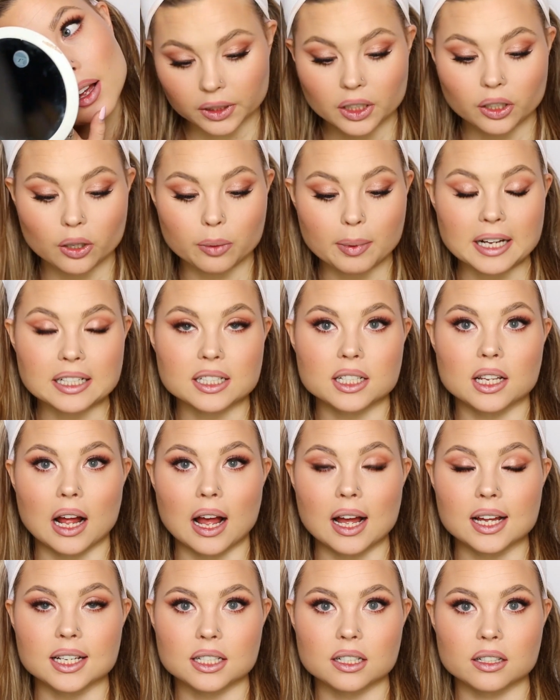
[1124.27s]
We're gonna go back to
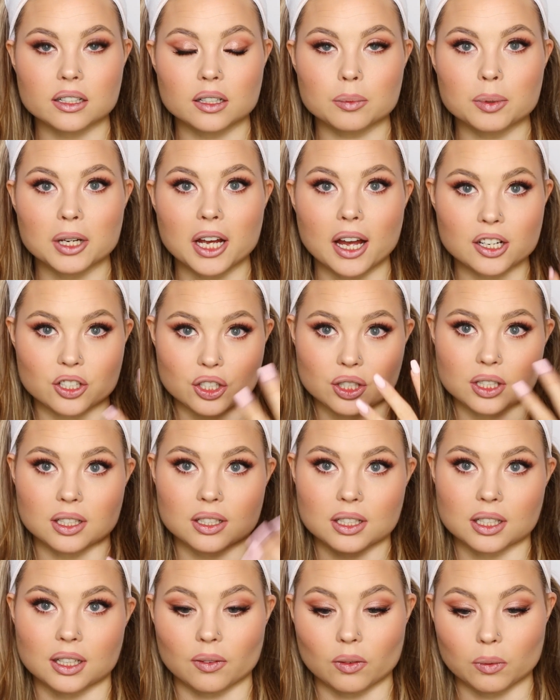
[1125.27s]
the eyes in a little bit. I just
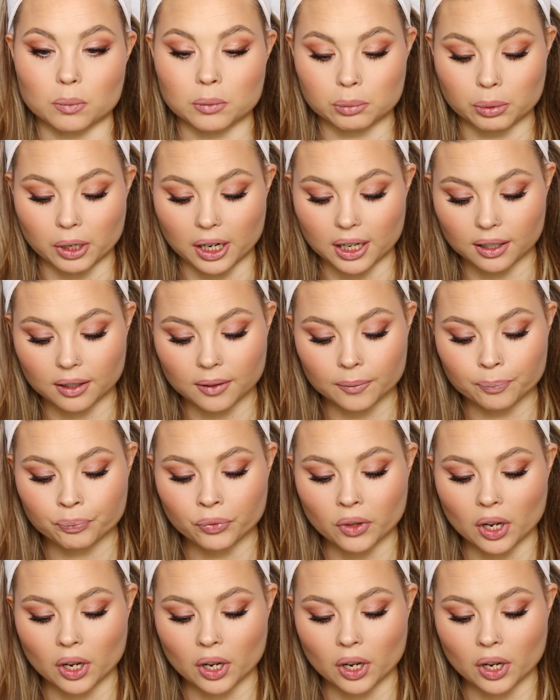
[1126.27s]
need to give them a break.